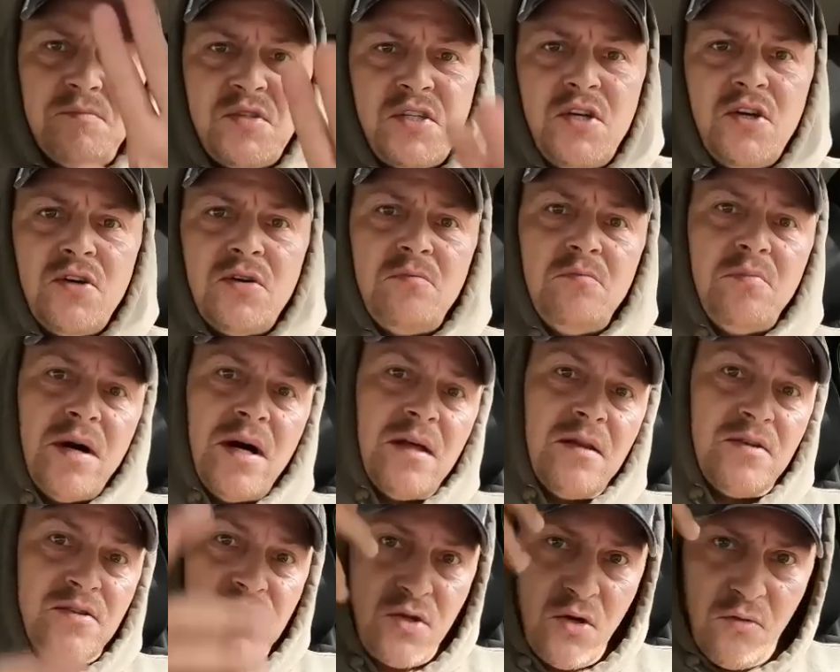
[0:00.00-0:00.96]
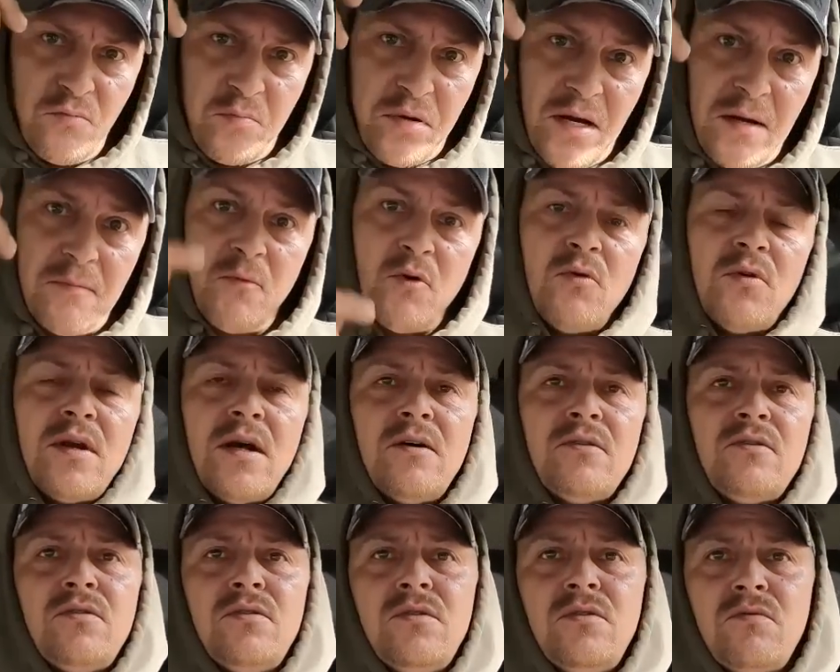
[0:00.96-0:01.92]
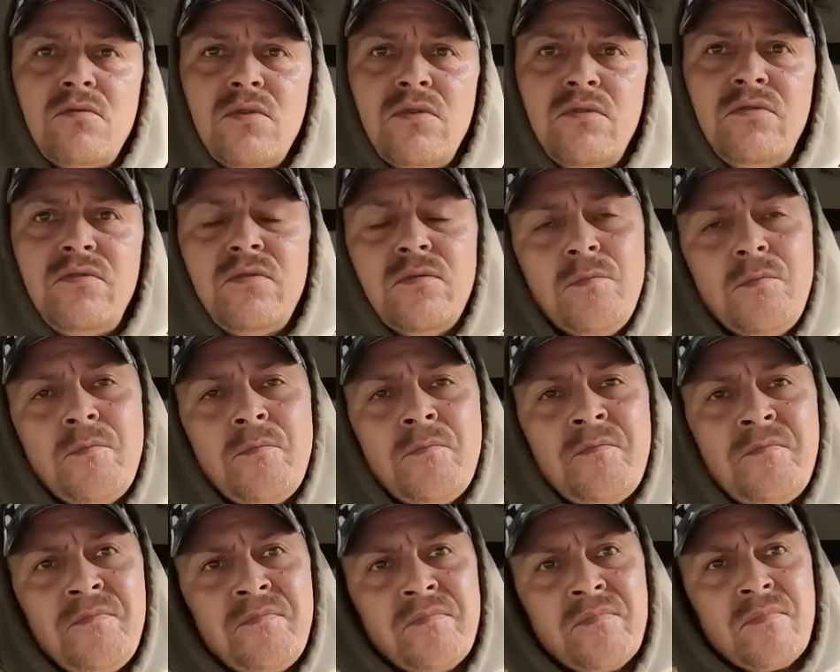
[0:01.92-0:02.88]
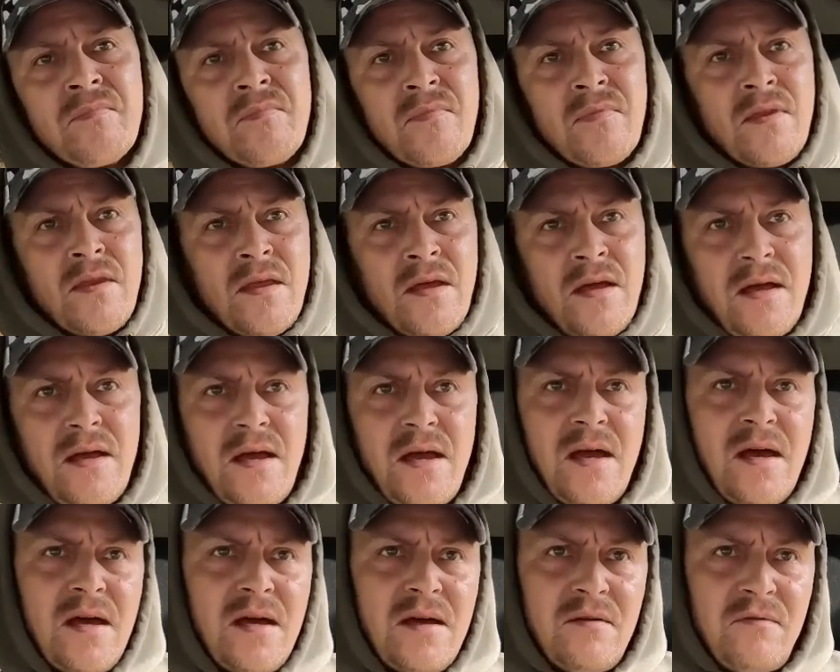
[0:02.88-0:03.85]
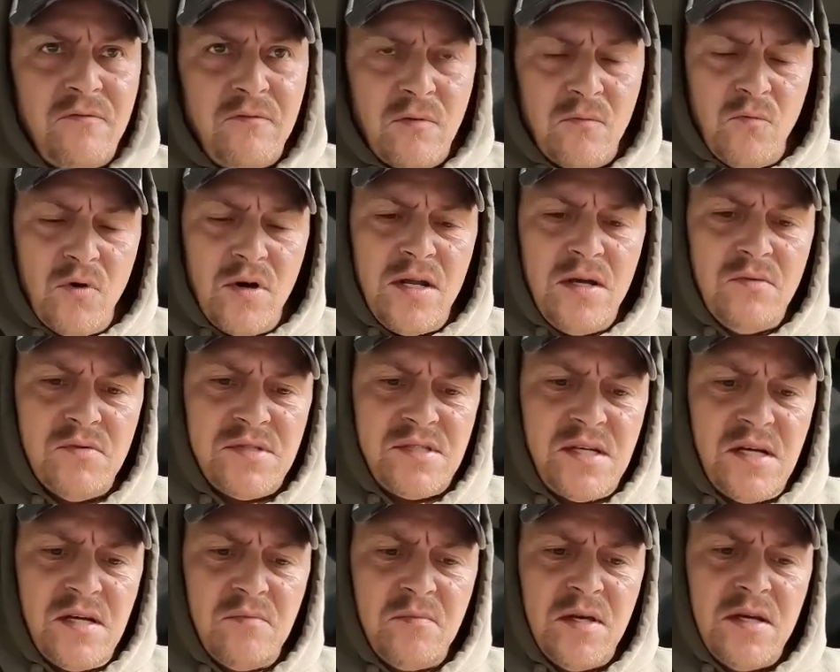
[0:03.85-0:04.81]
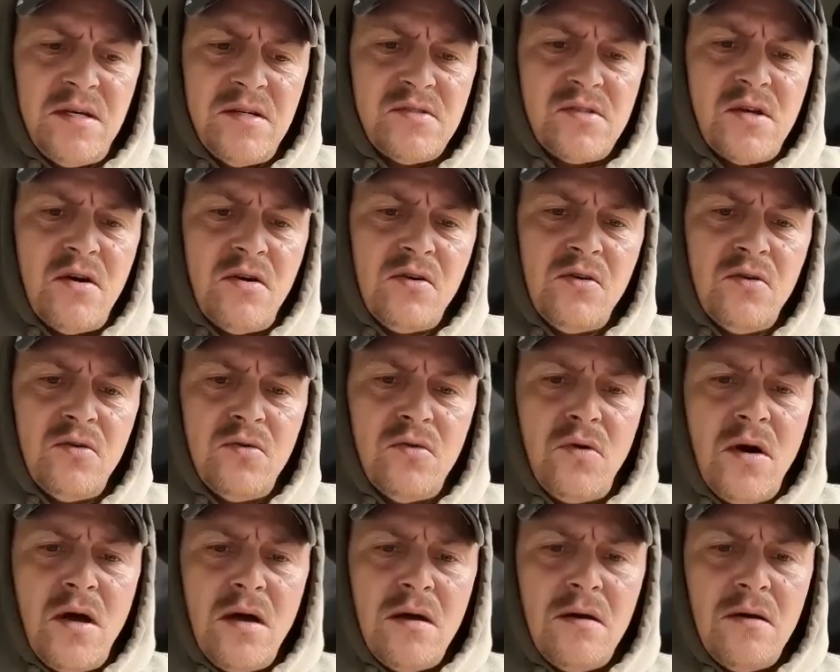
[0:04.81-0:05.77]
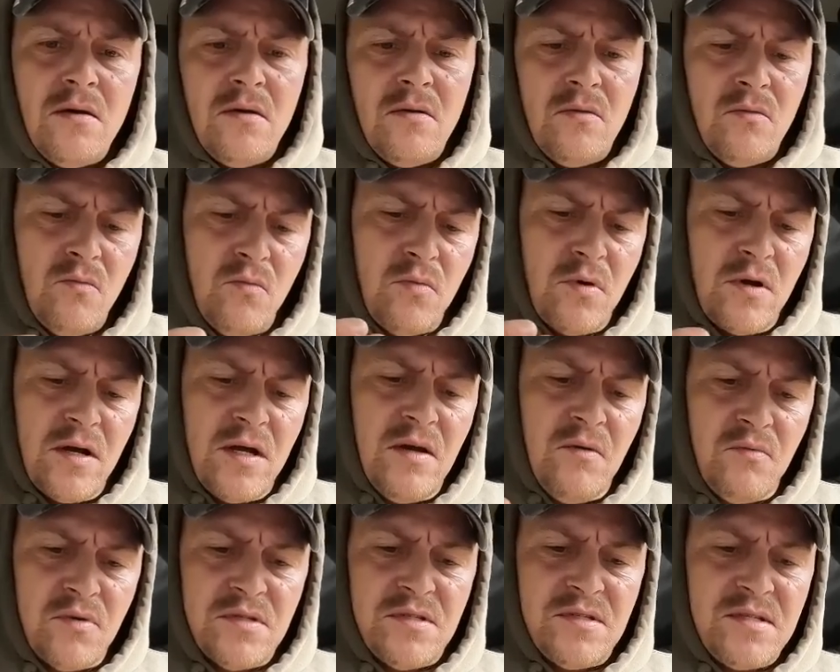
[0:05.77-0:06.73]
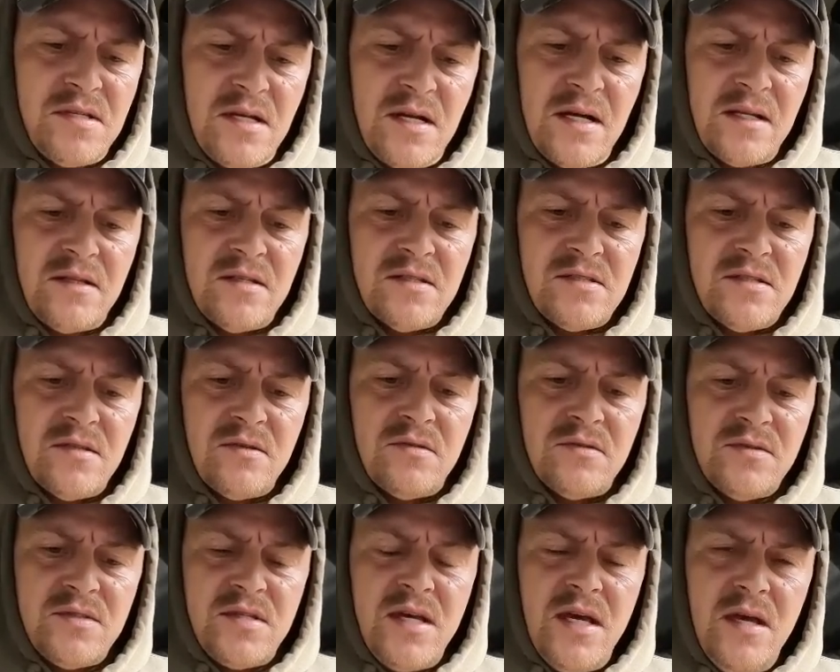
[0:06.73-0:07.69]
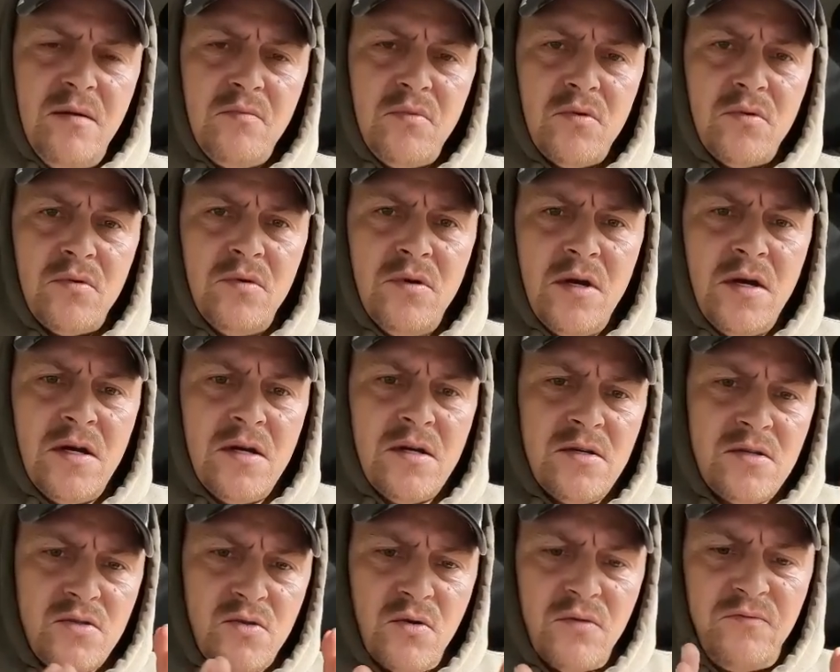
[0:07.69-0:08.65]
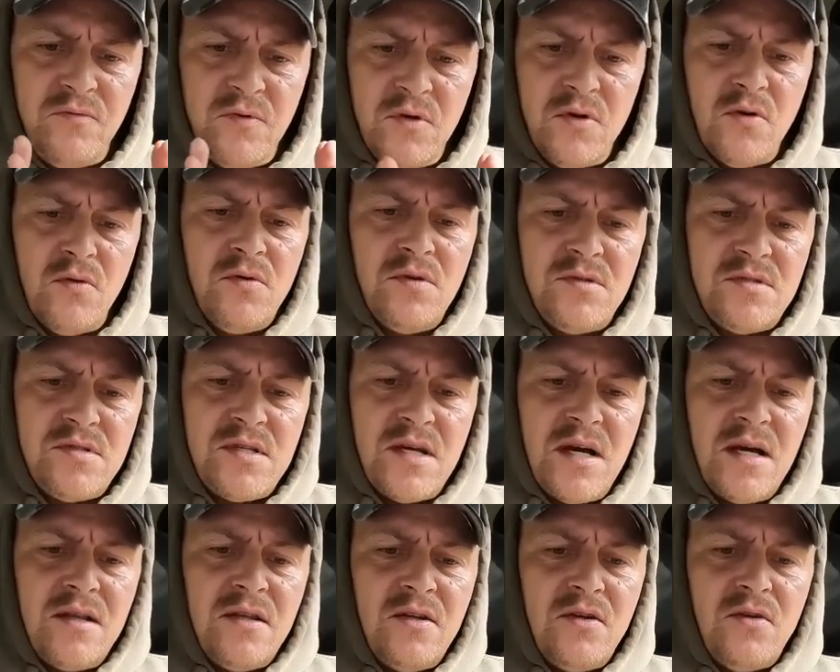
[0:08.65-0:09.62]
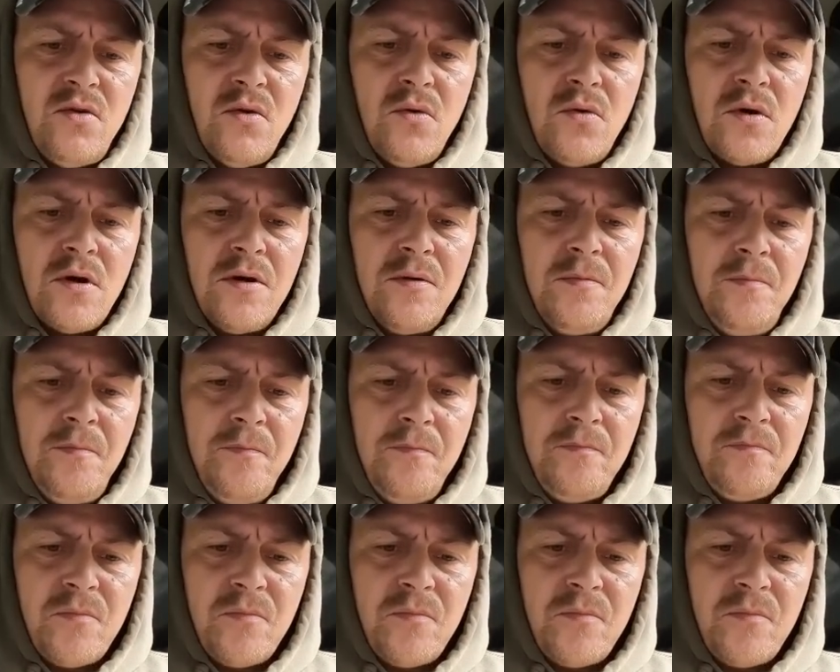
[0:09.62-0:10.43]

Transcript: obscured by the stovepipe going out through the roof. And from what he was telling me, his uncle, where he would sit at this little table. So if you go inside the door,